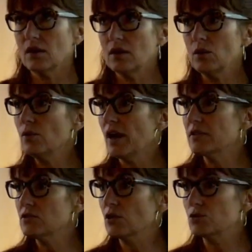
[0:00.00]
he
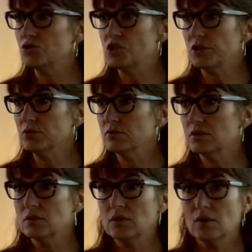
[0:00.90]
had to go to jail,
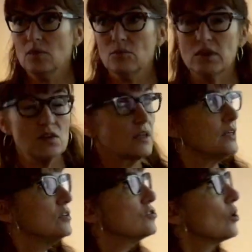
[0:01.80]

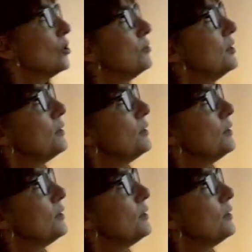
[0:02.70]
basically. So,